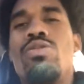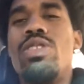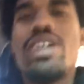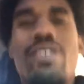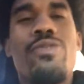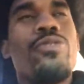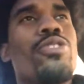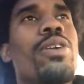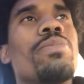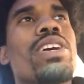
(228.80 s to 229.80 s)
are you looking
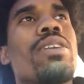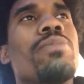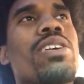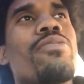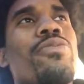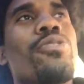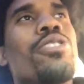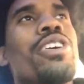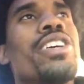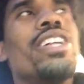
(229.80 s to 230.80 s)
for? I'm like, I'm looking
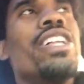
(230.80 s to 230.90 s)
for